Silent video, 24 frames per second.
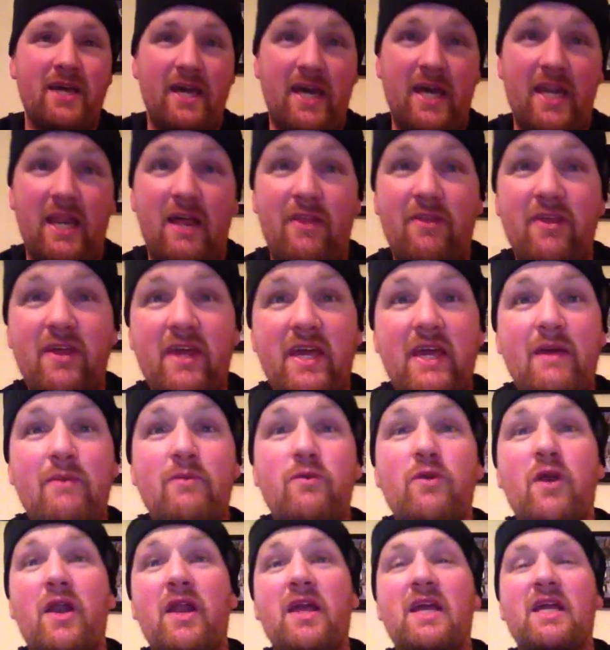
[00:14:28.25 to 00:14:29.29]
And I think
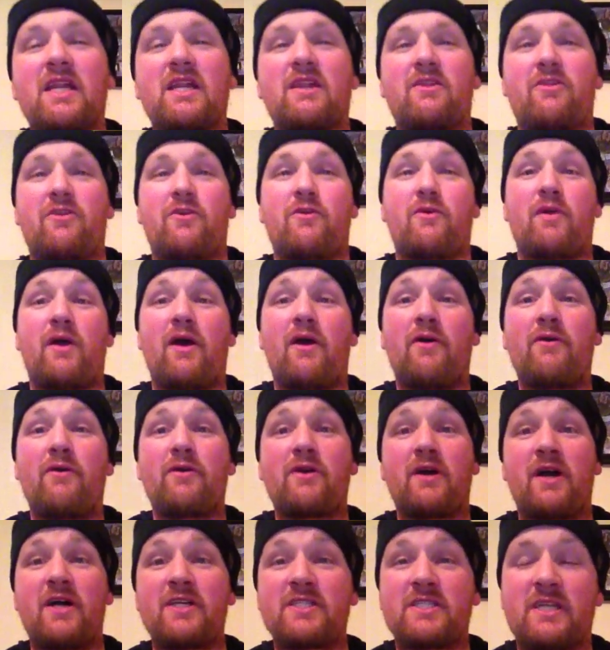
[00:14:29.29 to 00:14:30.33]
him running into the crowd
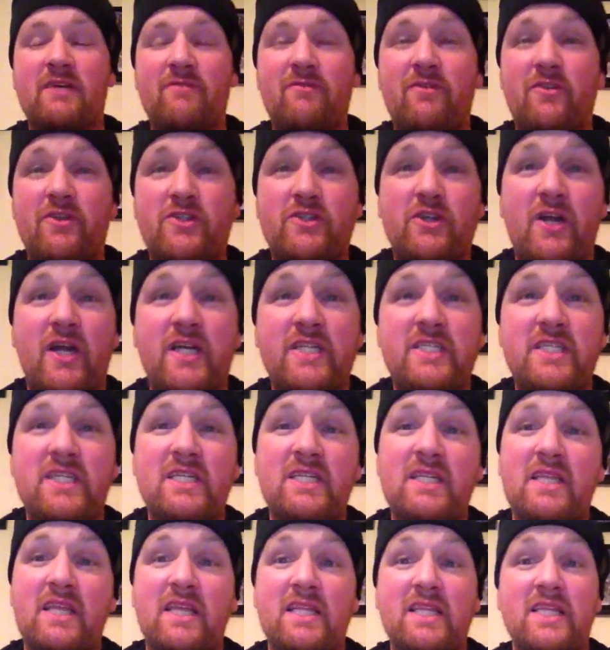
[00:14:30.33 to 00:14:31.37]
caused enough
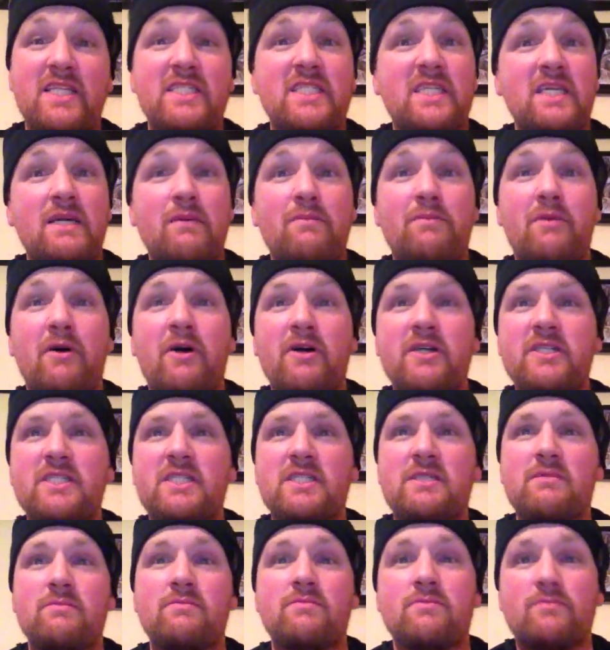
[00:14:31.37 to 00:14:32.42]
distraction that the CM
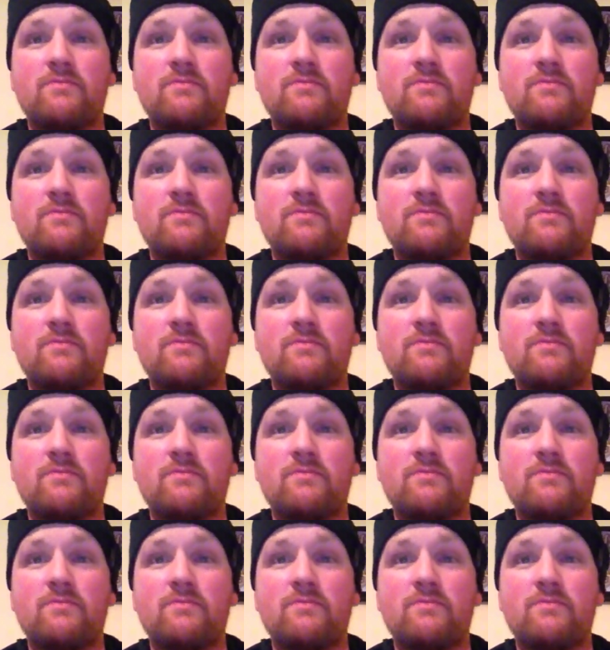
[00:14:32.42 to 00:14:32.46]
Punks